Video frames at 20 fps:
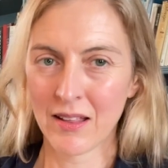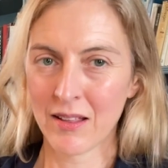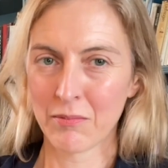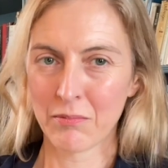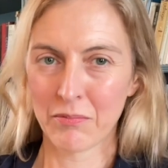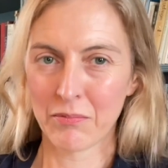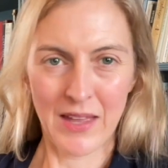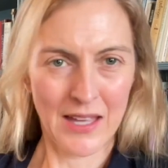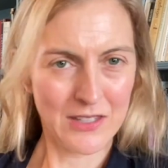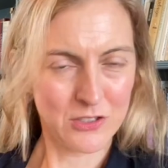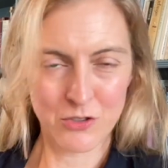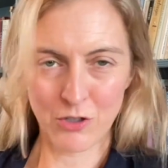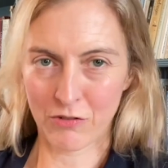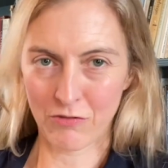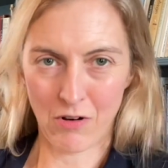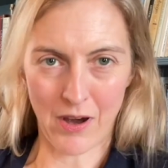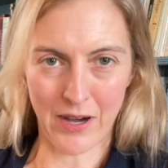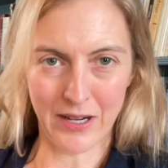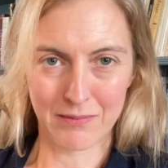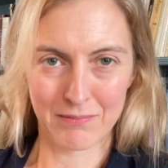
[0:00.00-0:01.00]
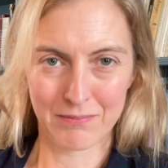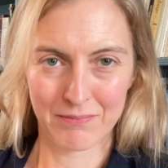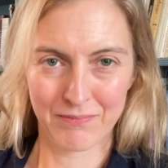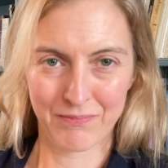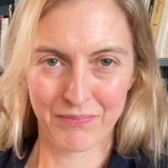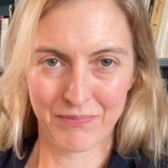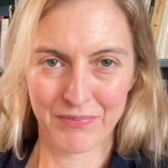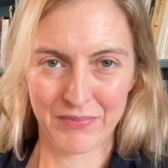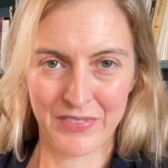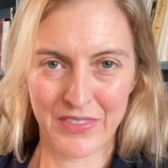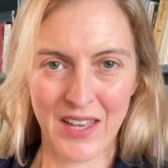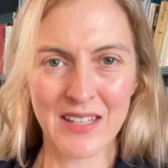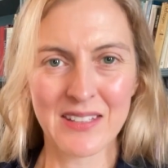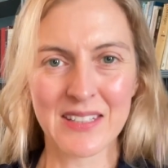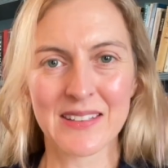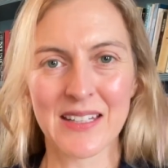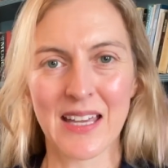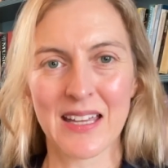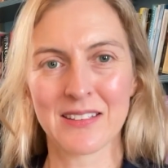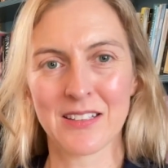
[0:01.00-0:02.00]
That's not right.
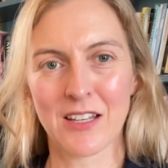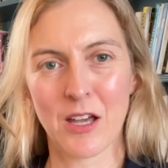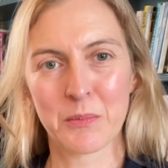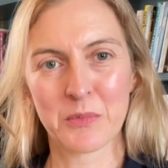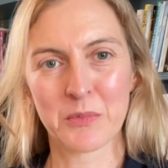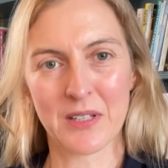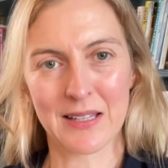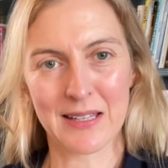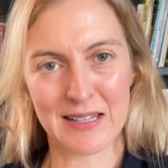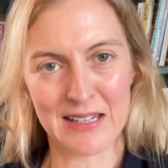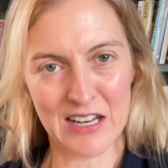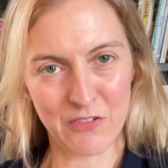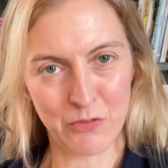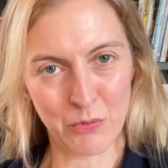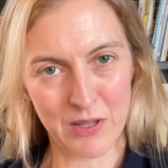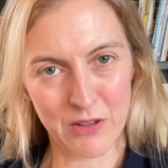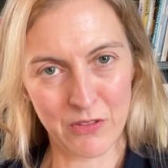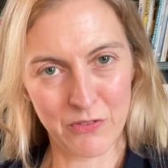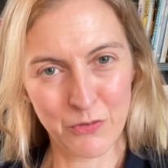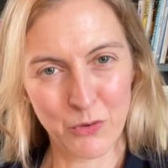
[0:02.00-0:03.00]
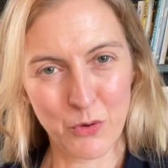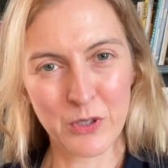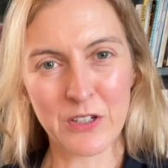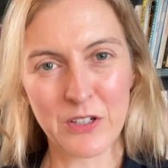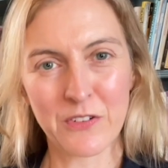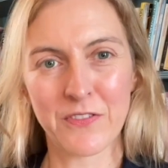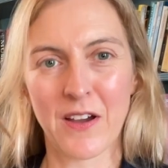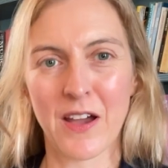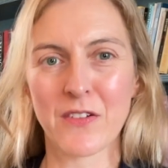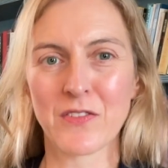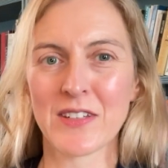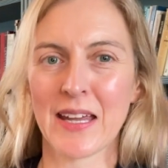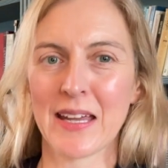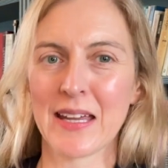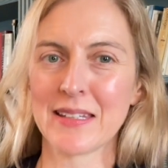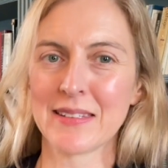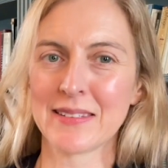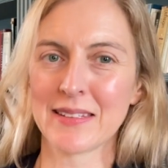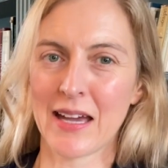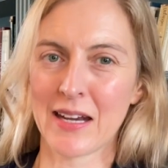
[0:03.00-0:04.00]
30-day terms I can live with, 45
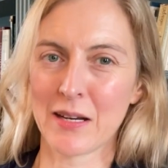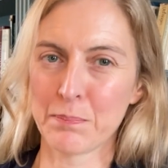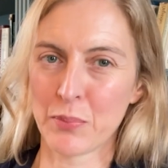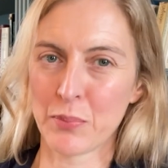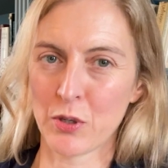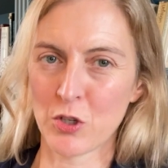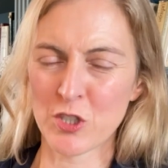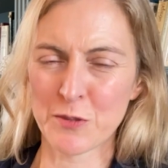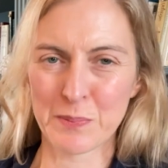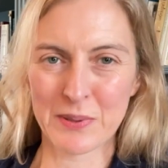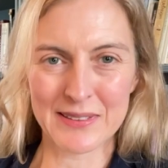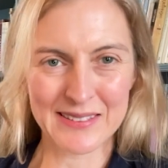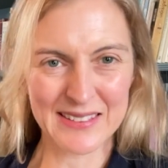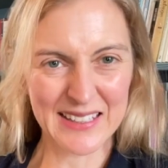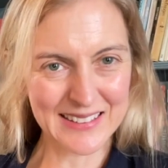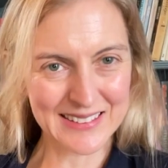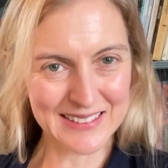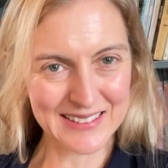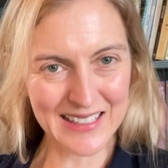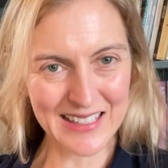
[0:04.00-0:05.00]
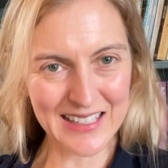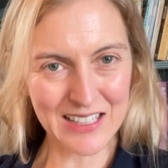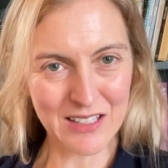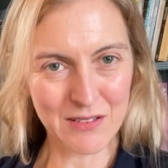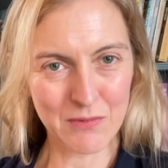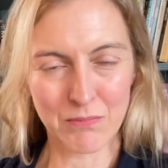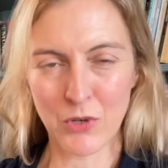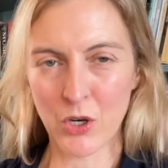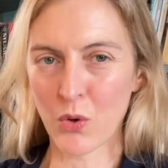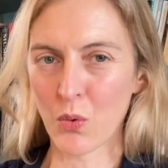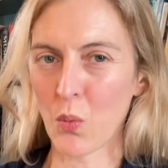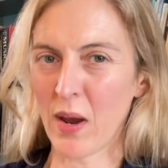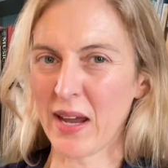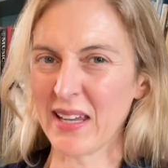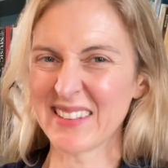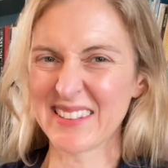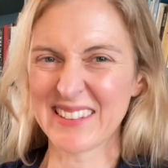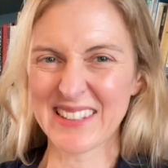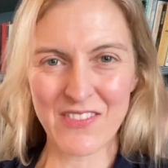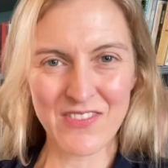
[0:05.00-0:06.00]
days at a push, but 60? No way.
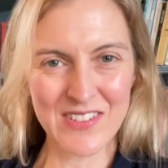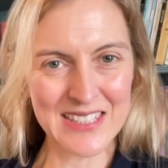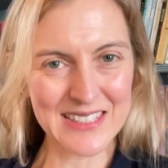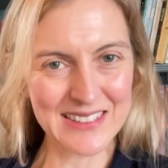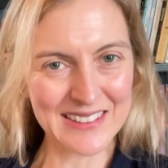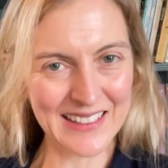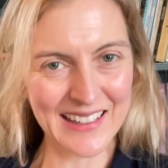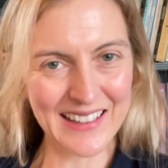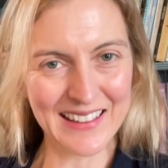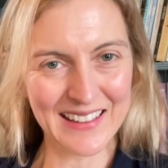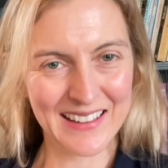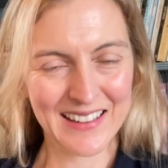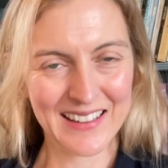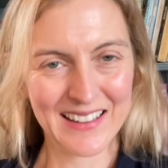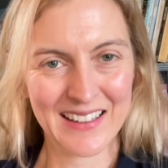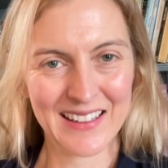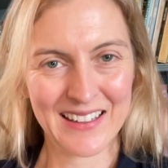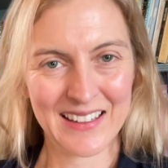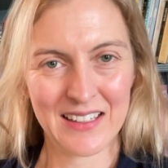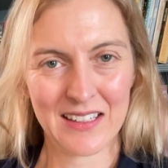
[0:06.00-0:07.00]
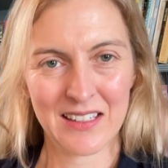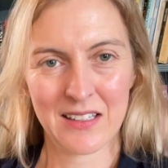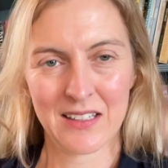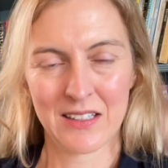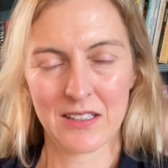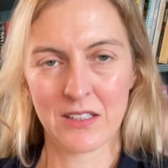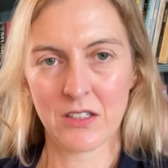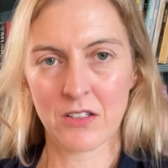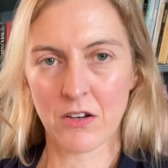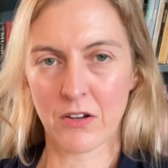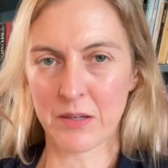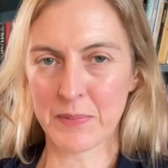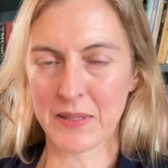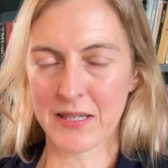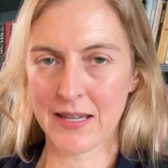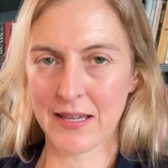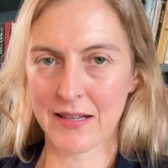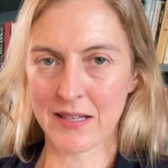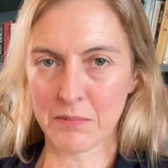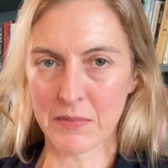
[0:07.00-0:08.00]
70? You got to be
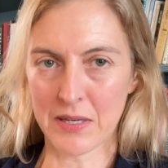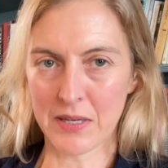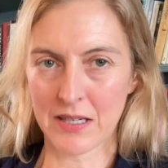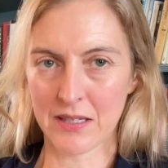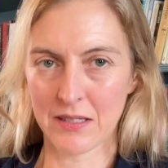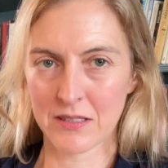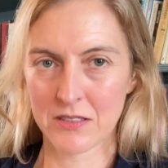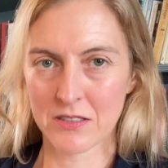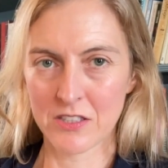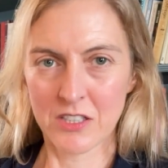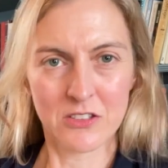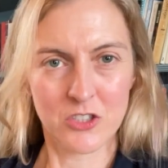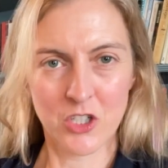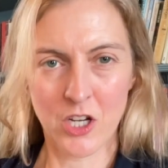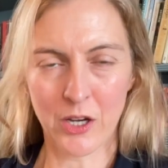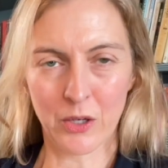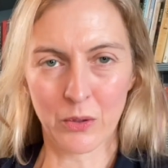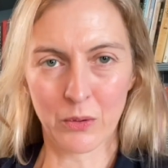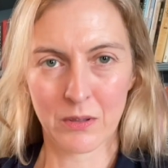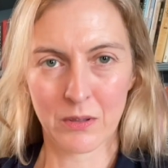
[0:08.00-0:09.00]
kidding me. Just no.